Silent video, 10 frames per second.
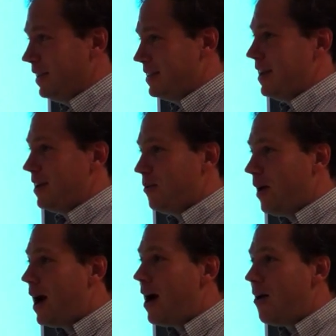It's like,
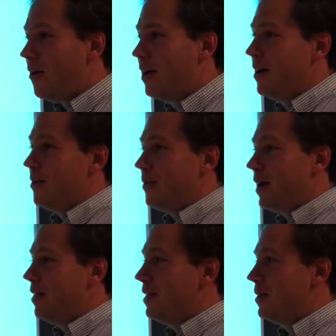wow,
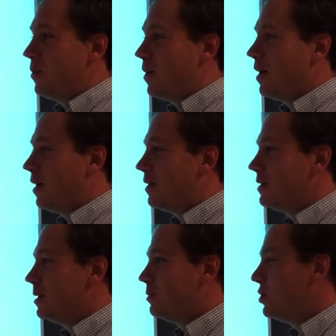rather than working
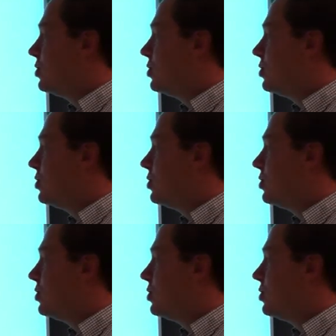on some